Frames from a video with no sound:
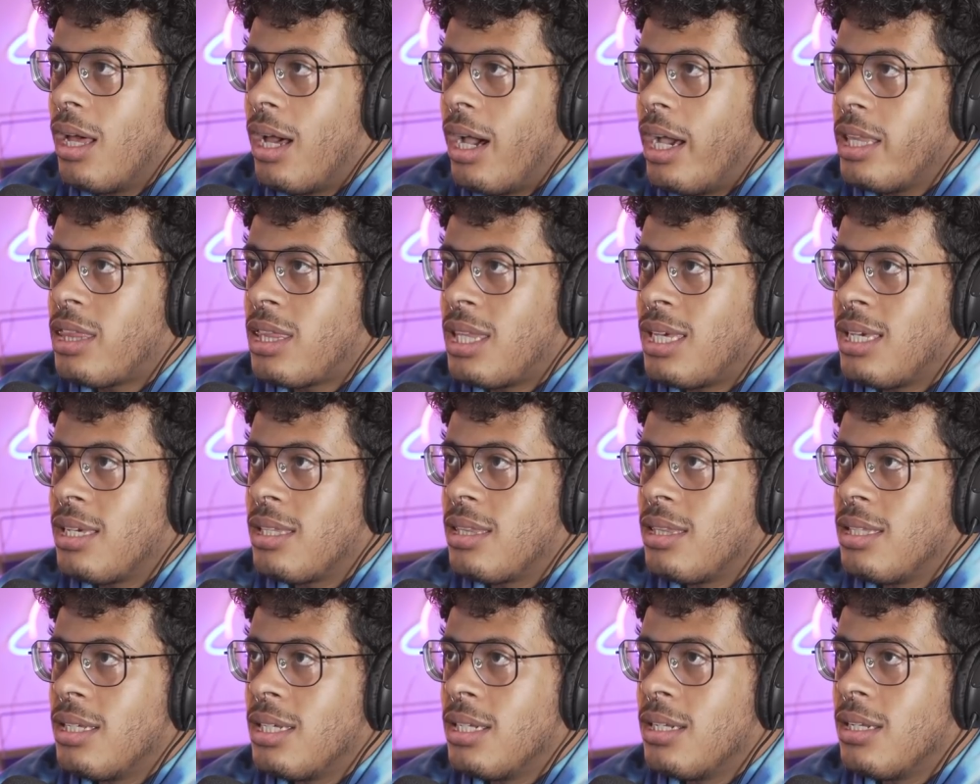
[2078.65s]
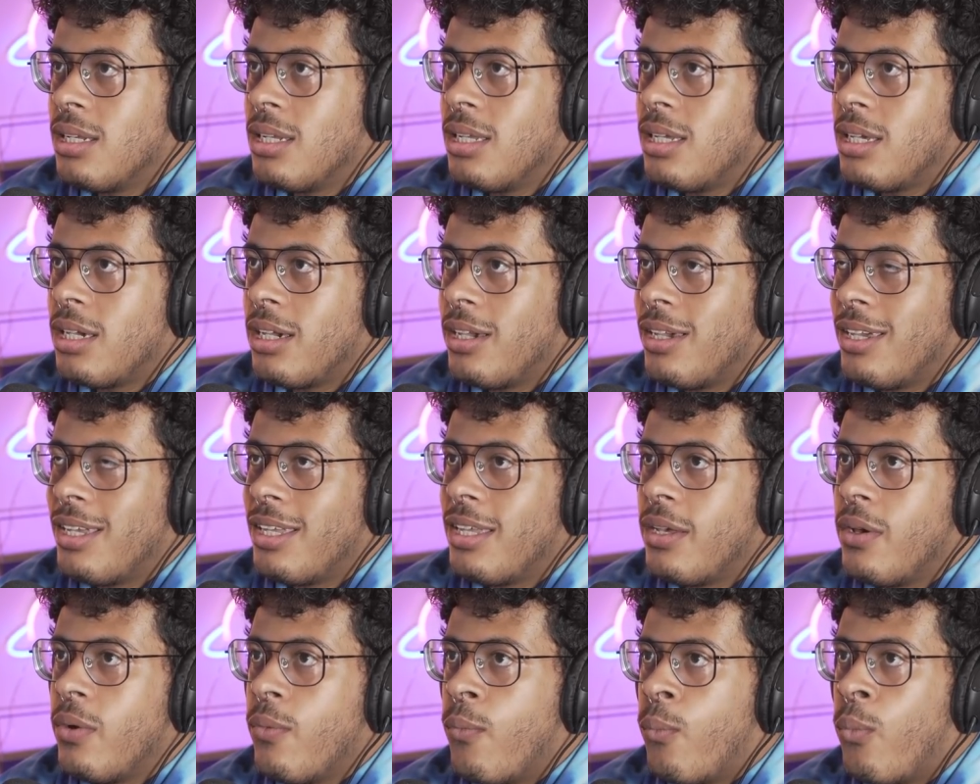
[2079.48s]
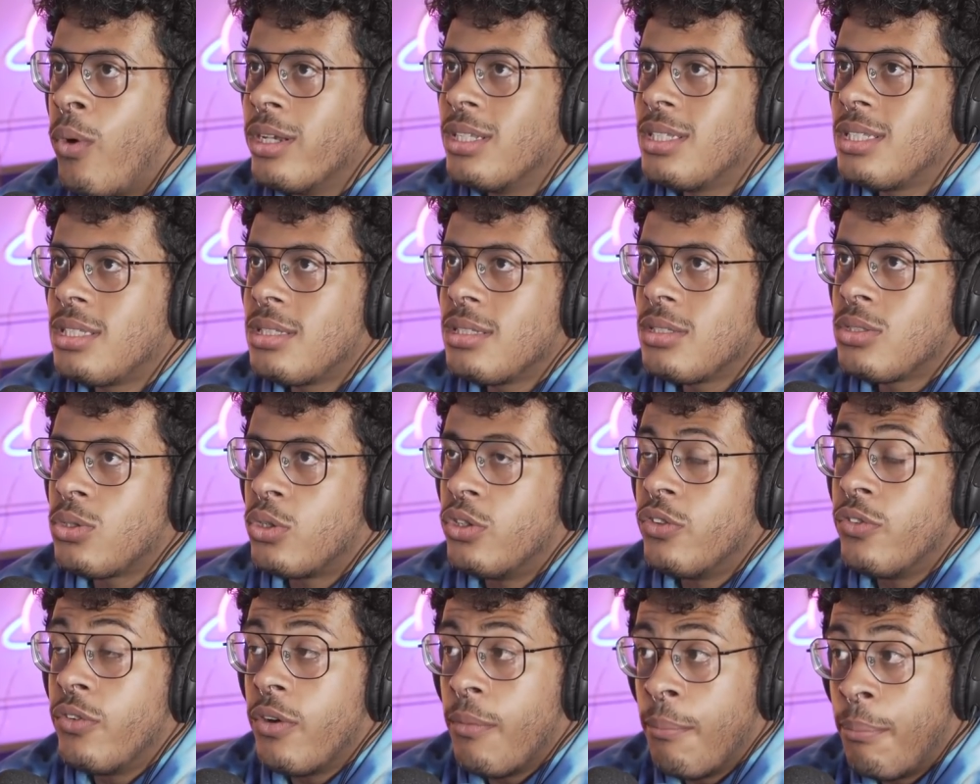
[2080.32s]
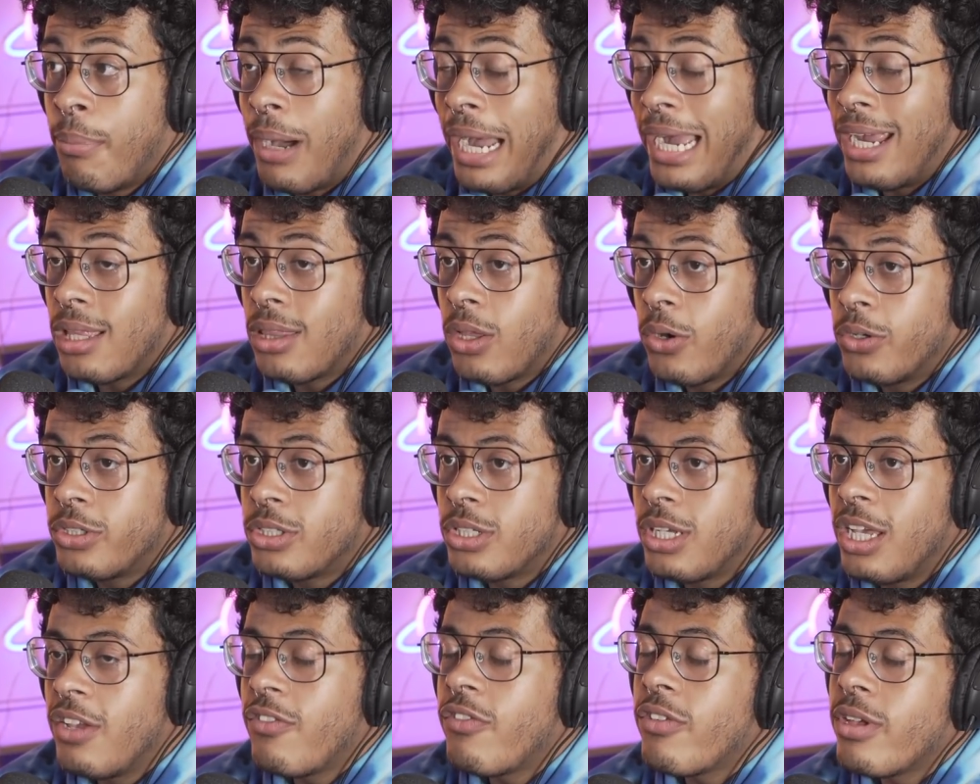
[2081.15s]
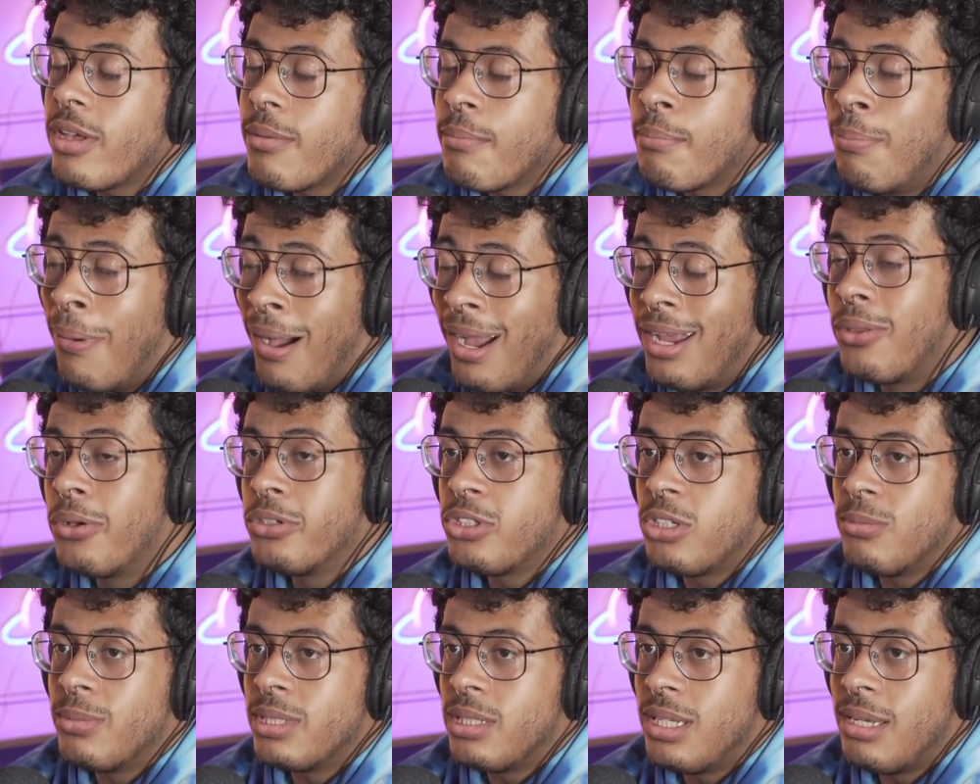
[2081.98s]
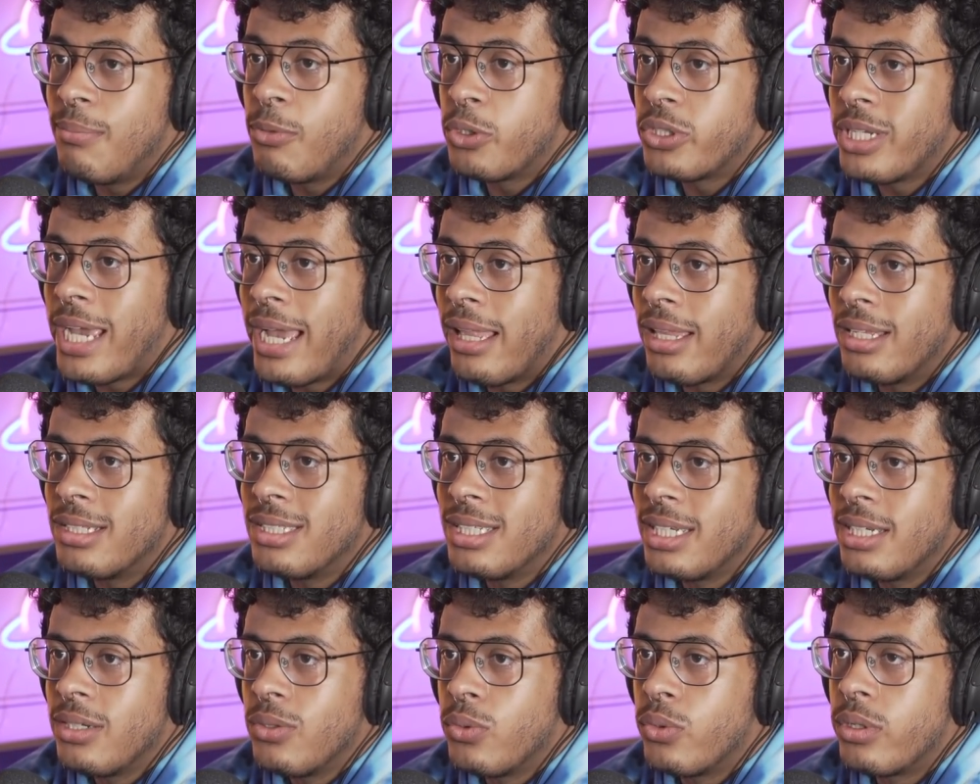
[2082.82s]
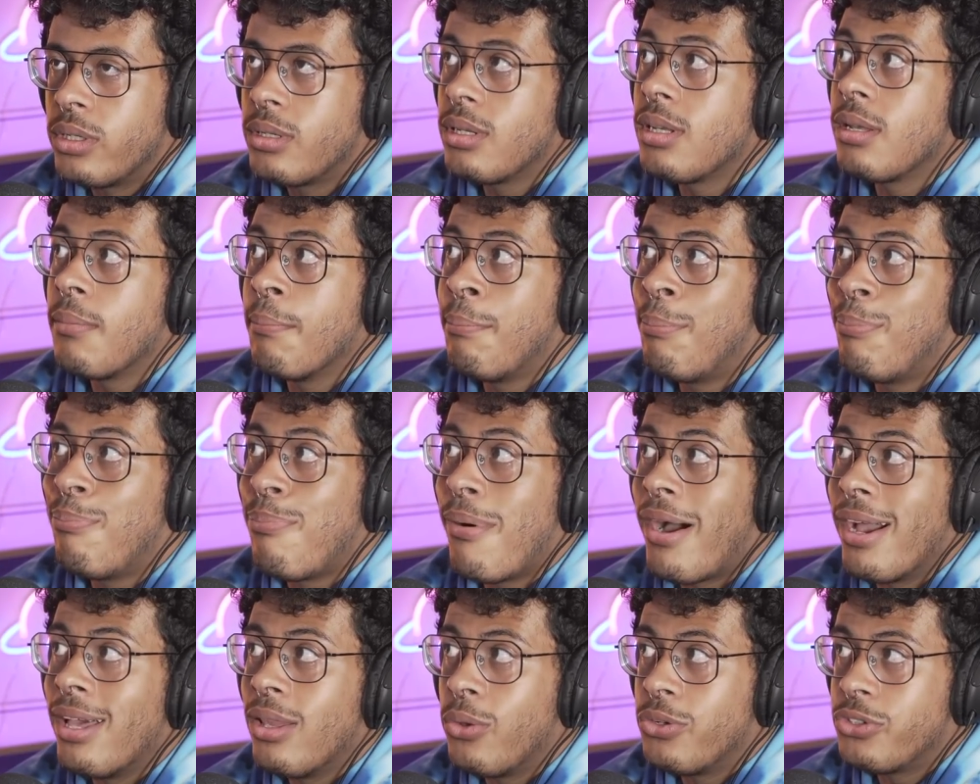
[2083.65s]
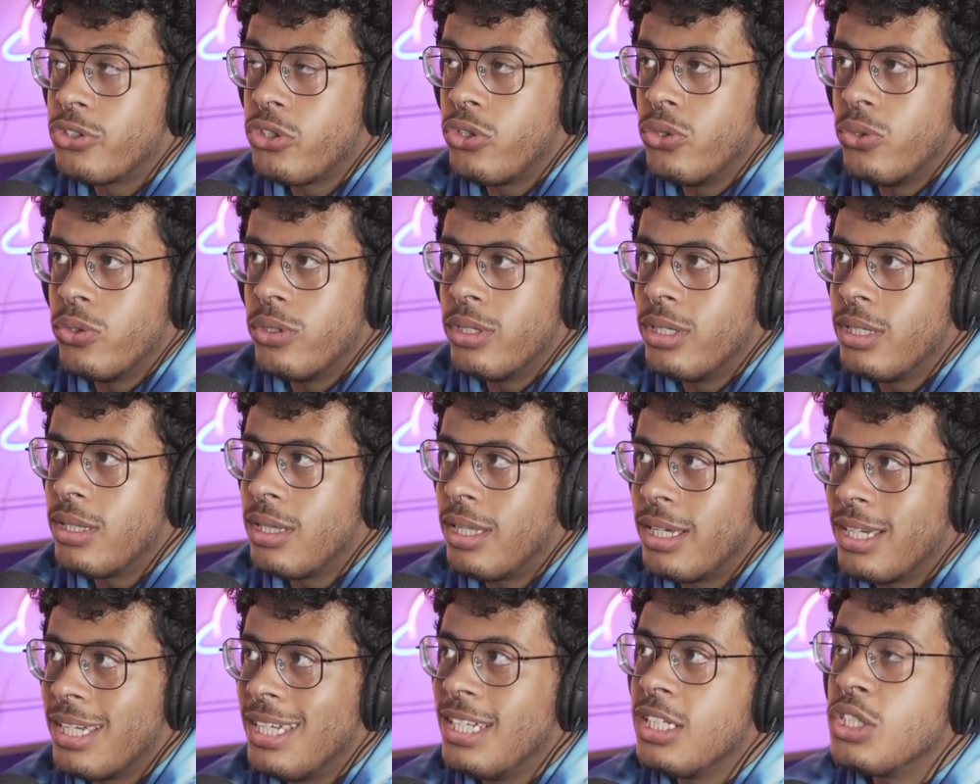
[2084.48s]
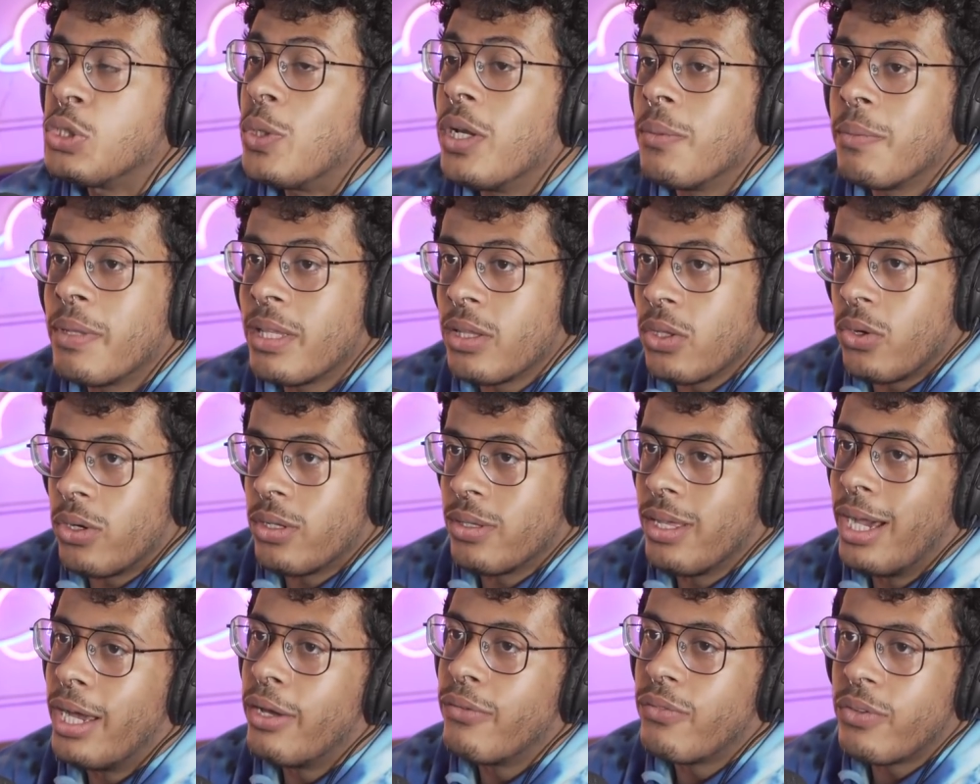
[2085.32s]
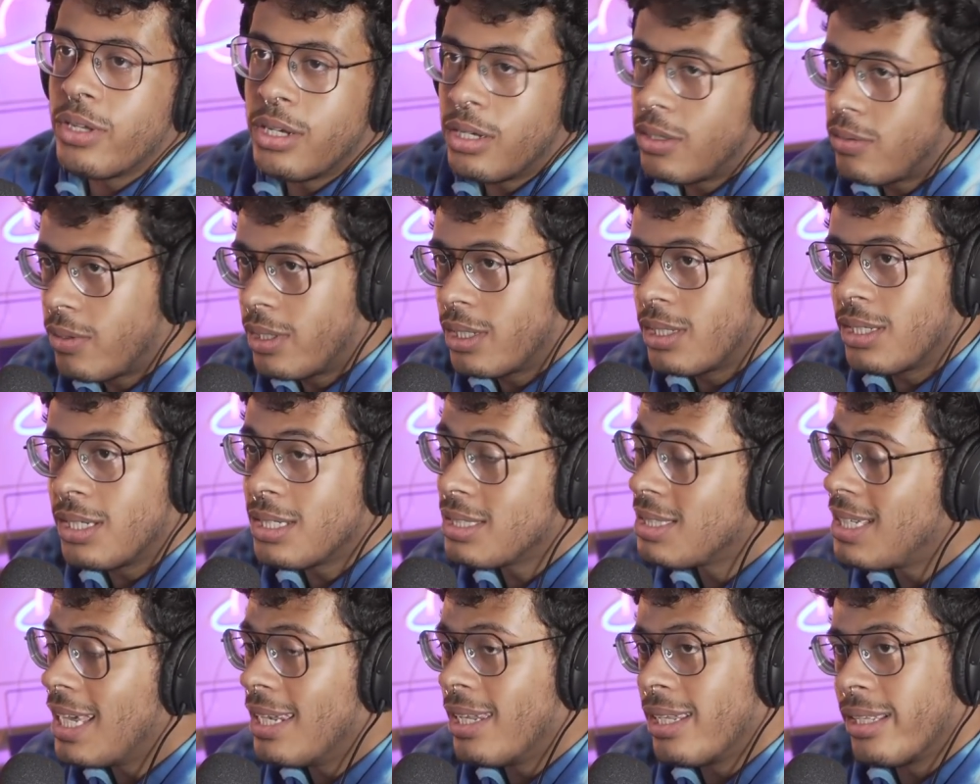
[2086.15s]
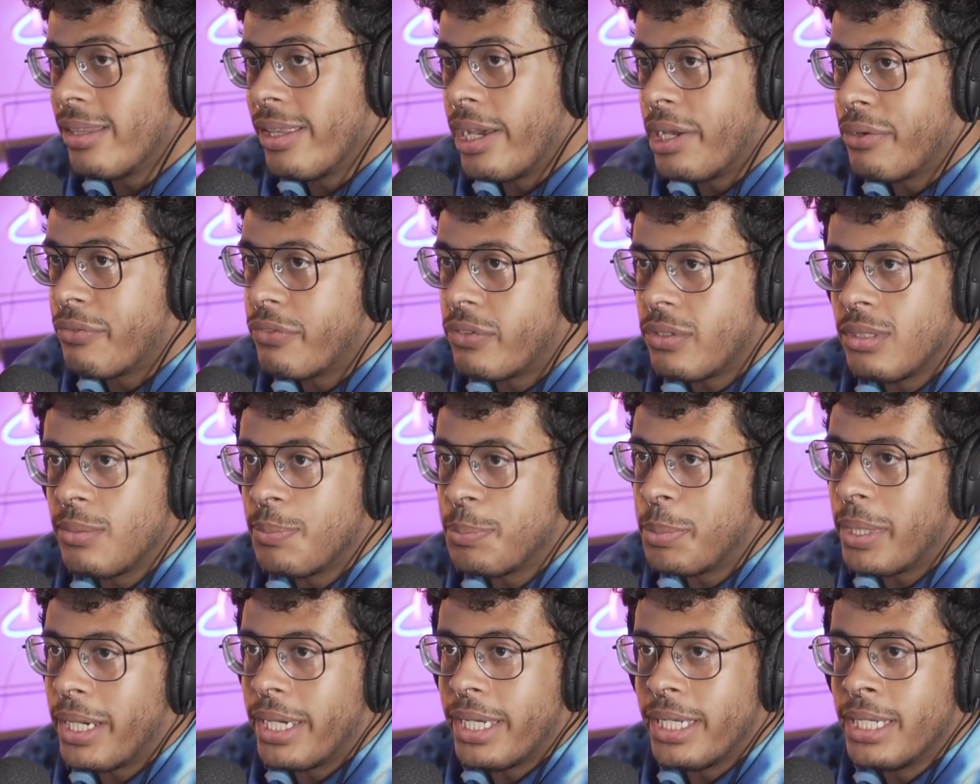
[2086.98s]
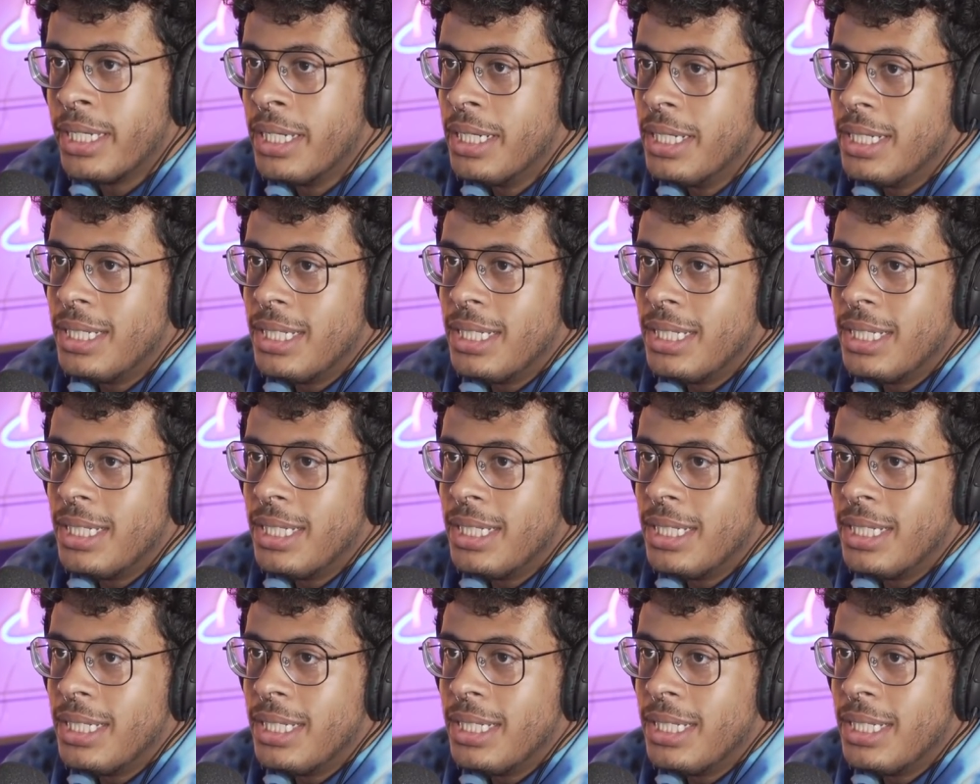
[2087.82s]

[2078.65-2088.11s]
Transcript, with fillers: I think that once sort of biological if biological immortality or biological like incredibly long life you know like extending life mm. by hmm.